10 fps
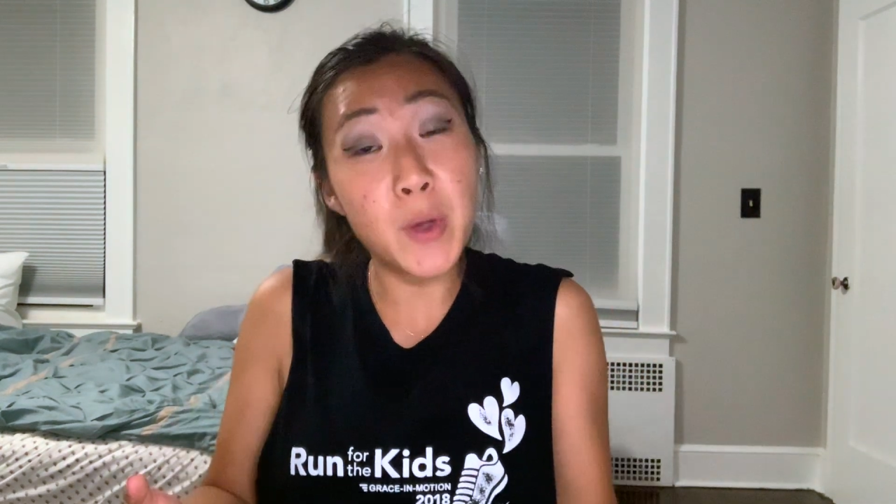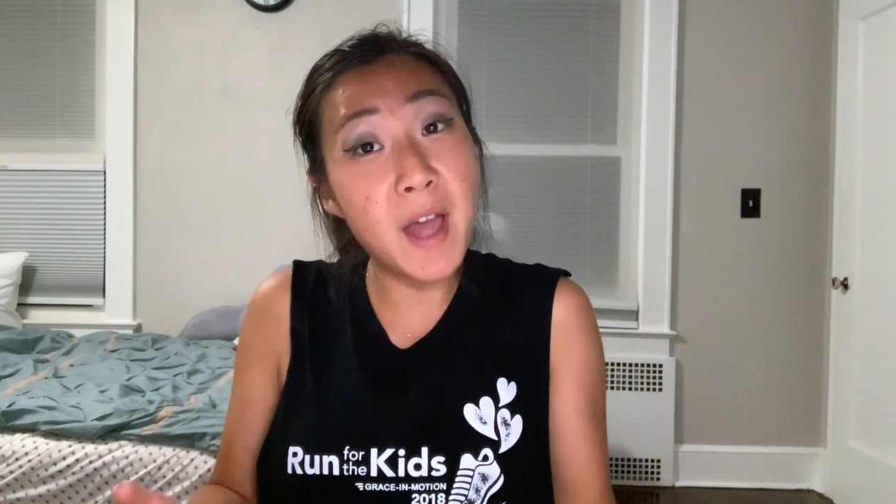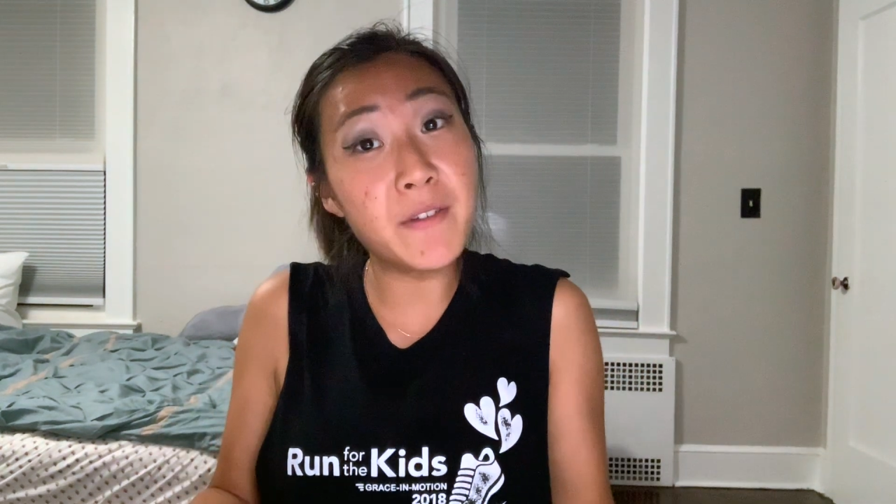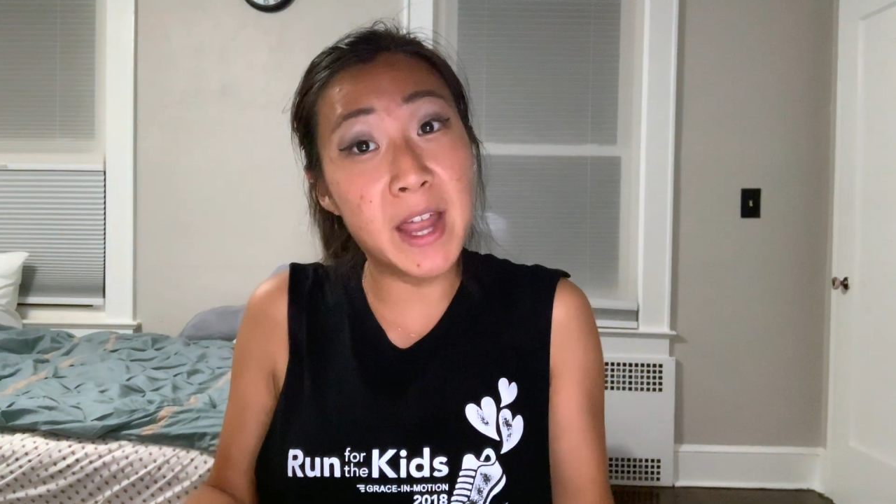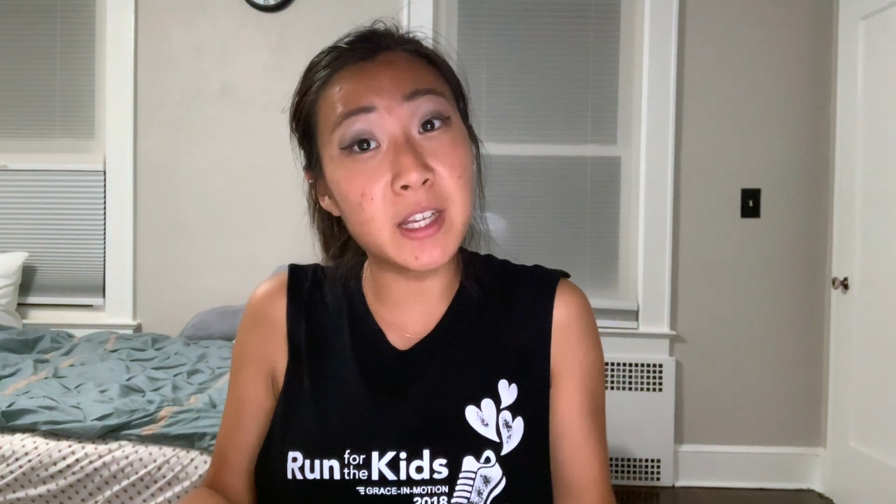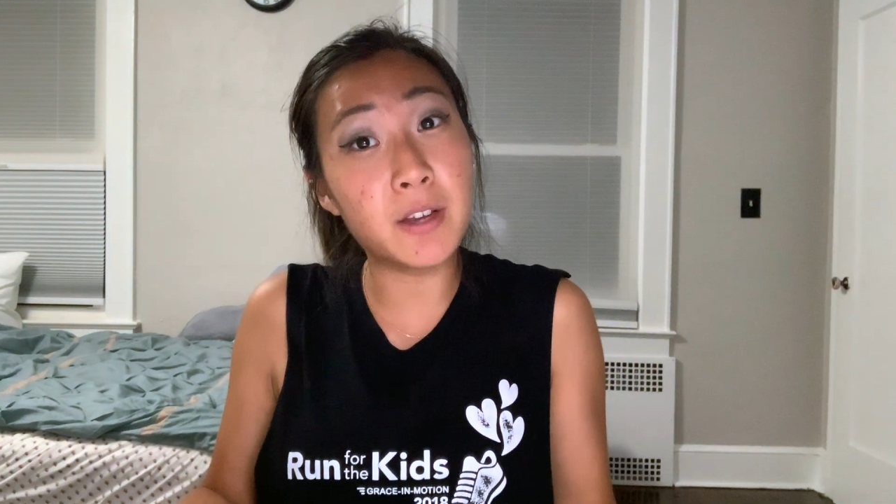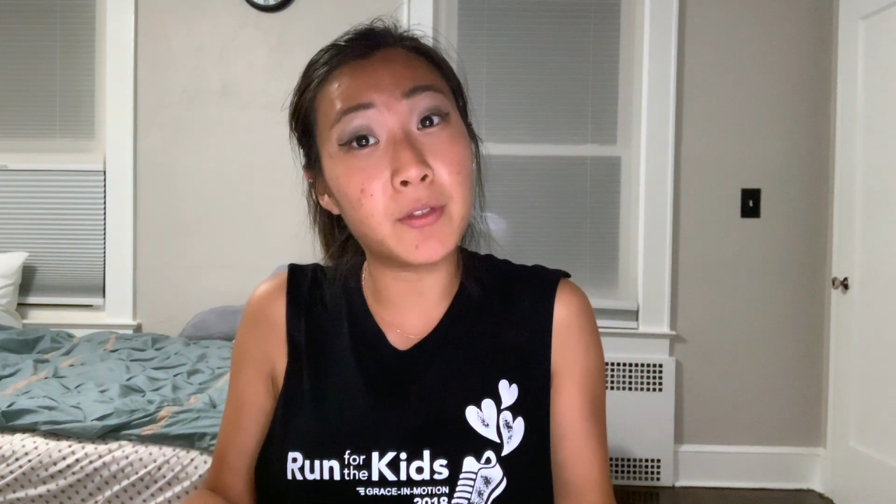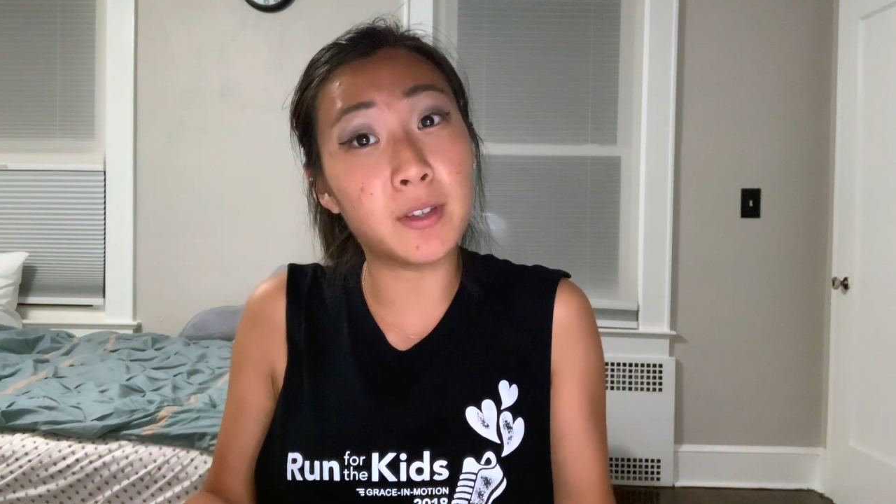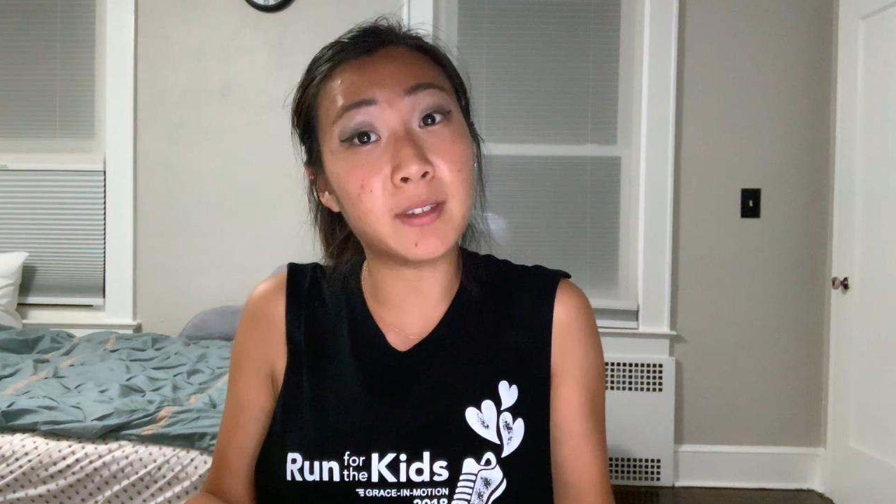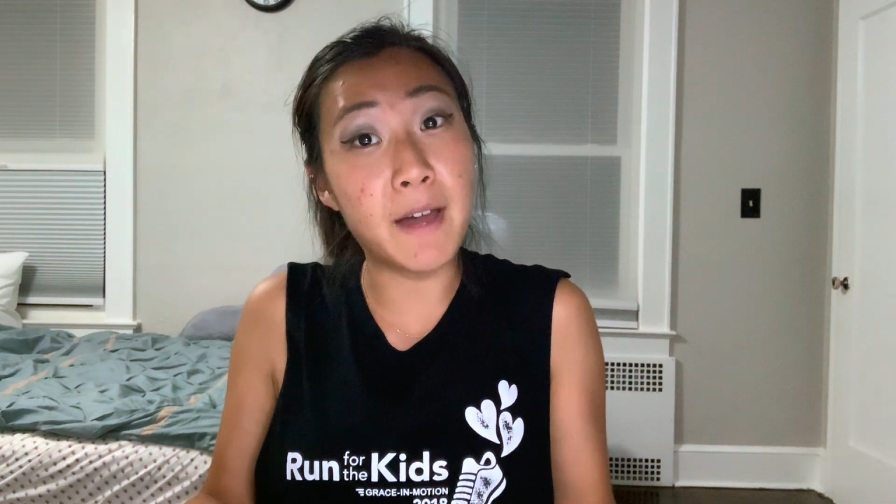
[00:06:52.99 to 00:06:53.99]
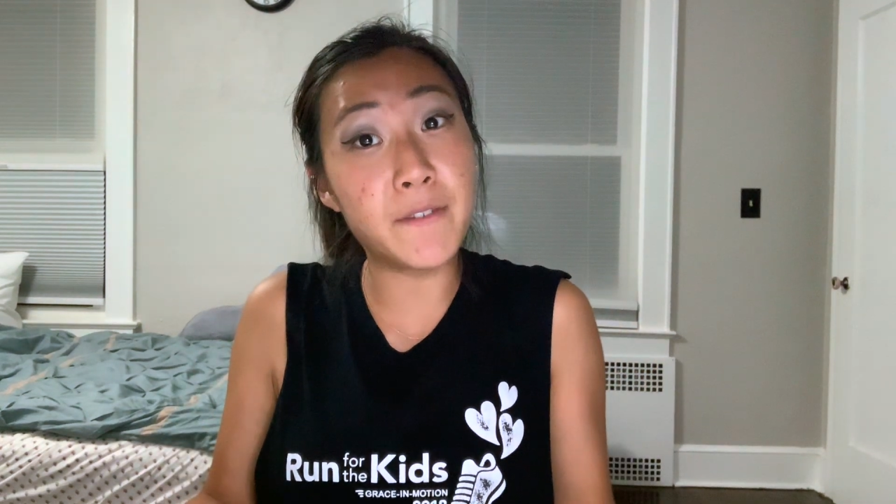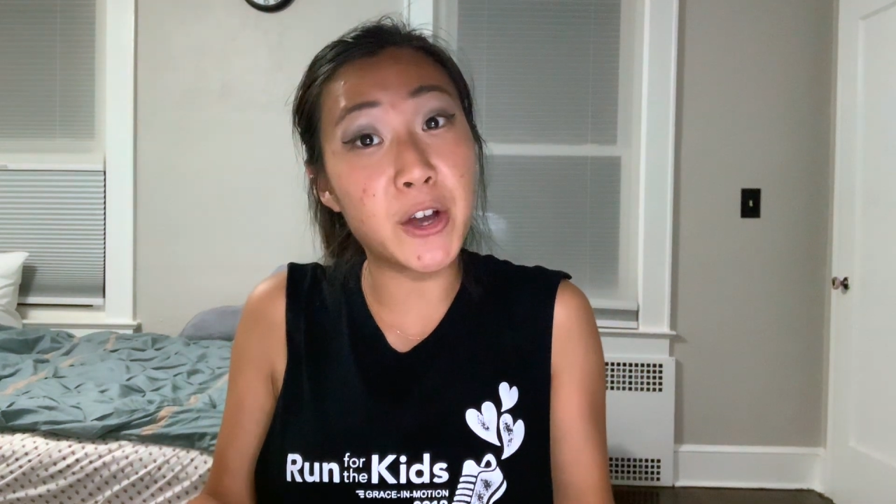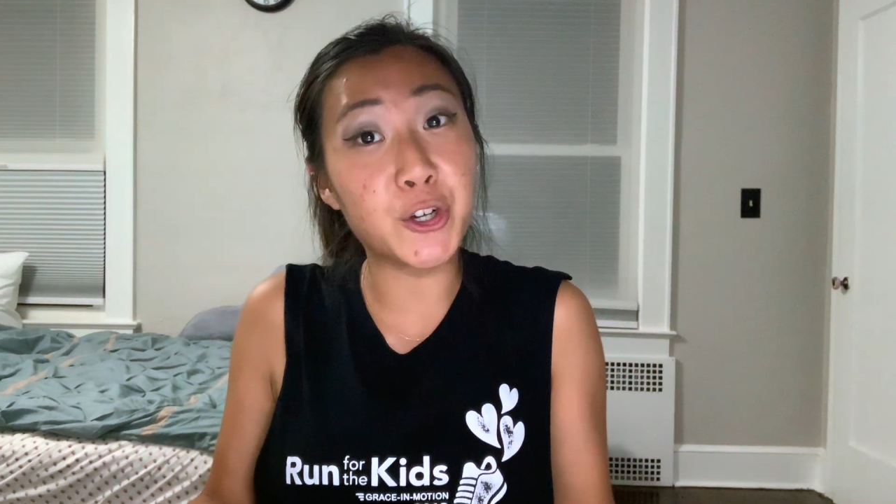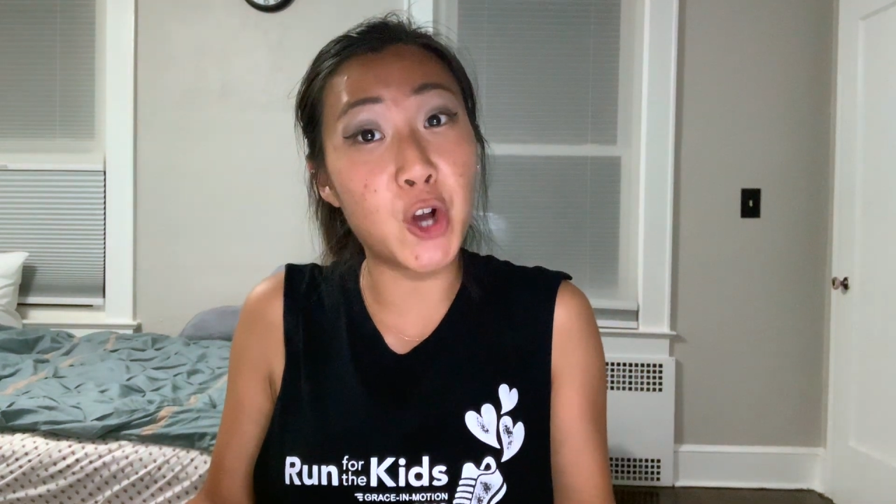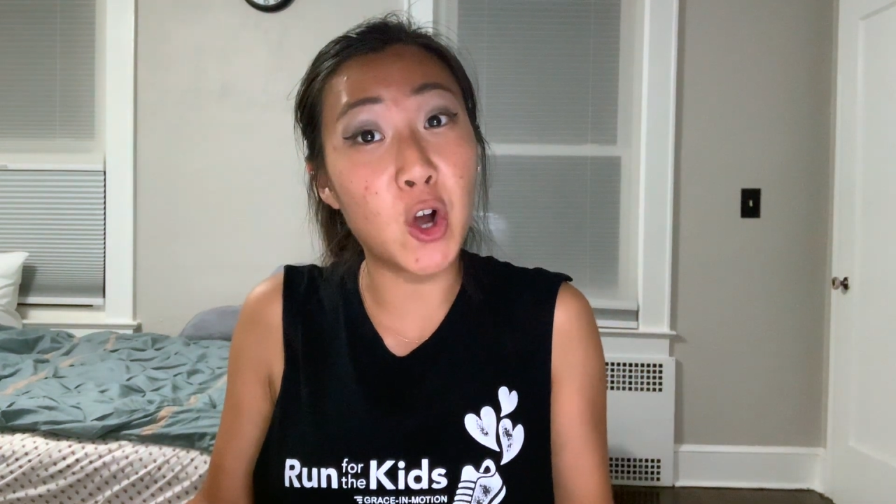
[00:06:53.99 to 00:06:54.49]
have any of the
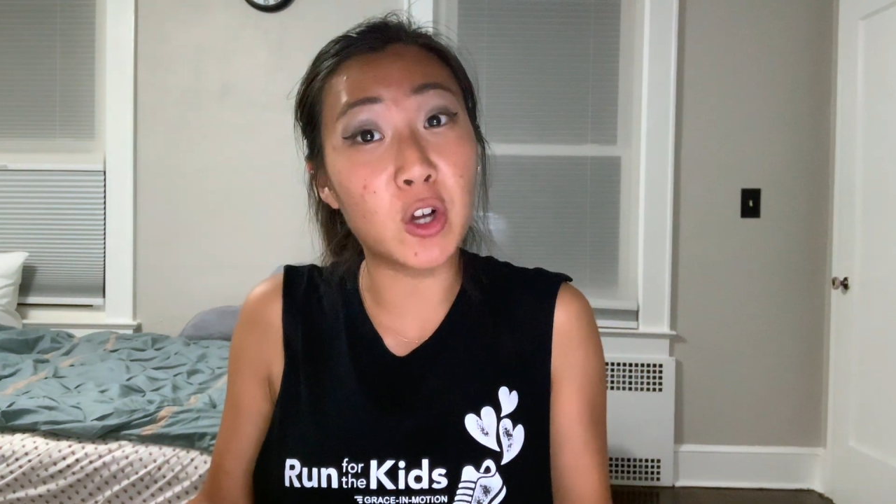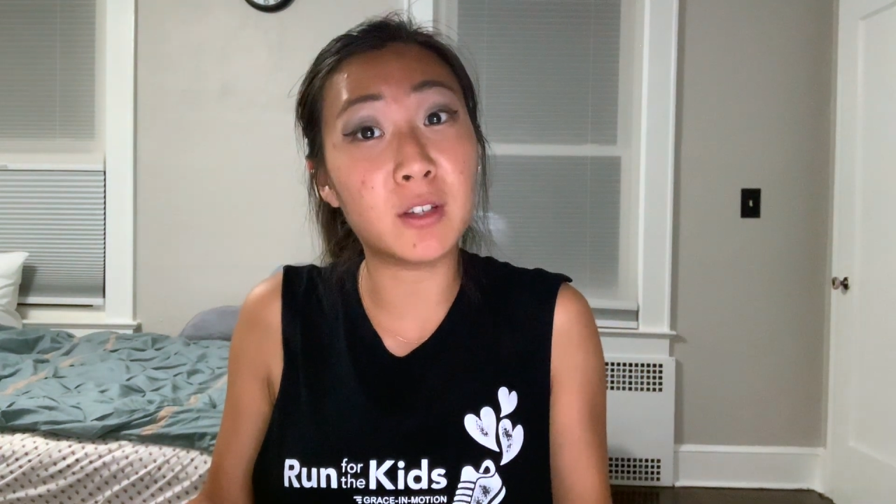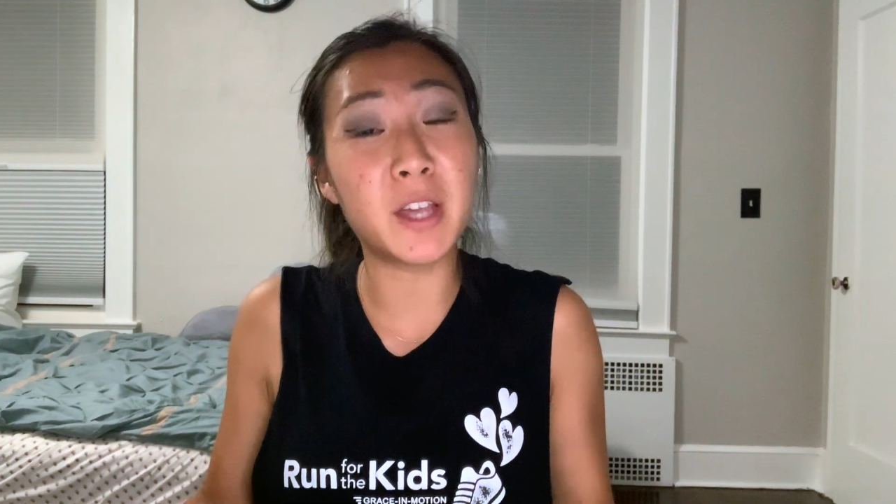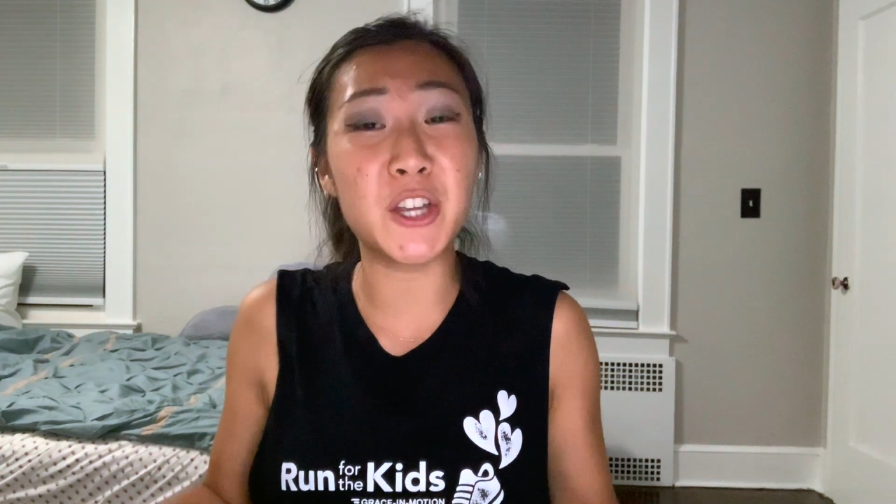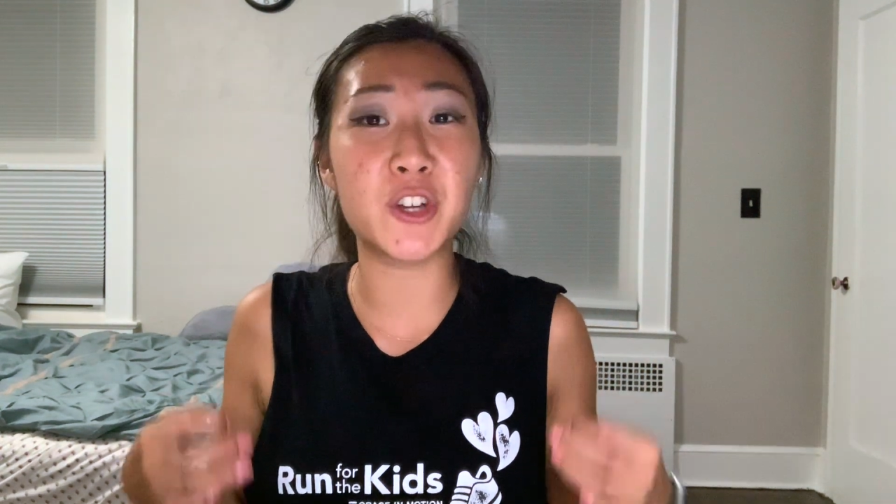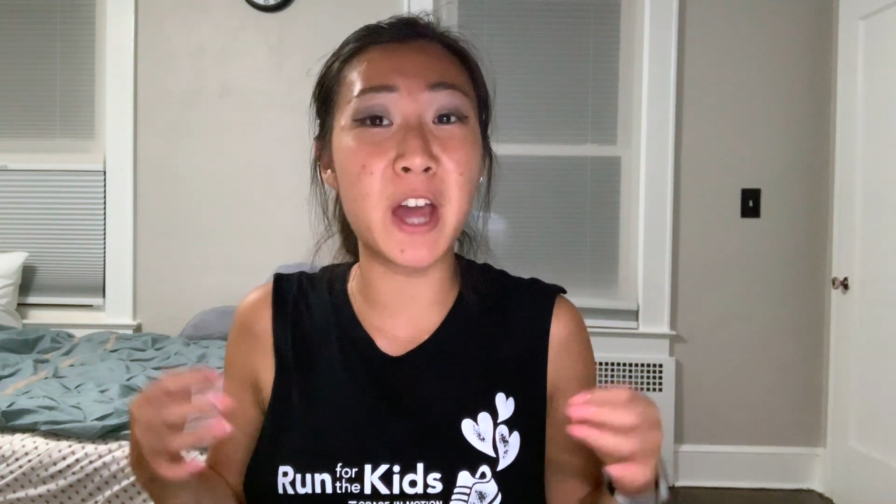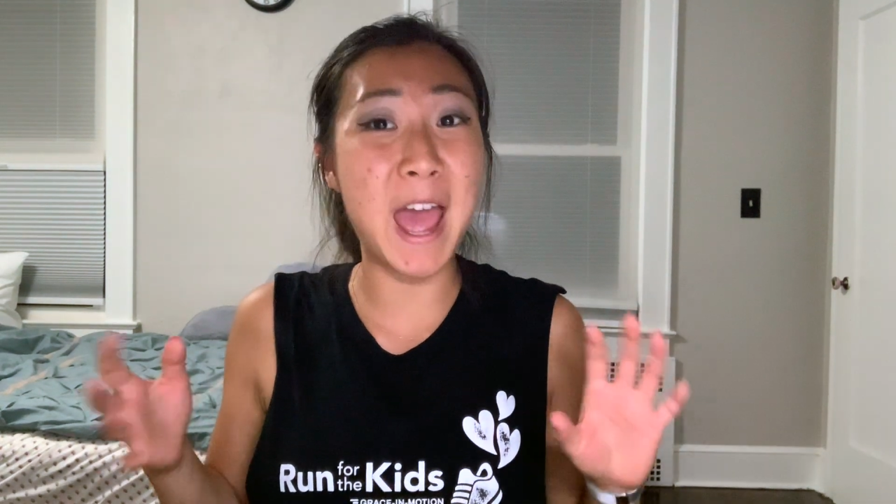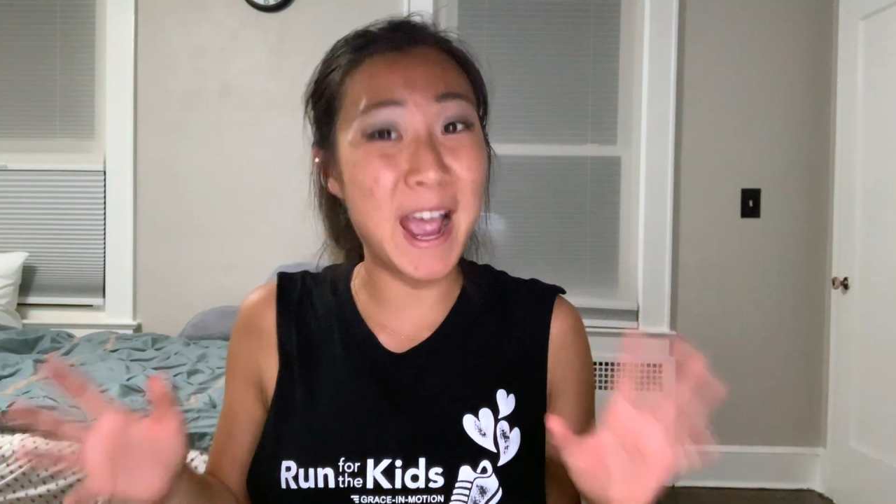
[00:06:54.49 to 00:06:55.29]
Sapphire cards and you're not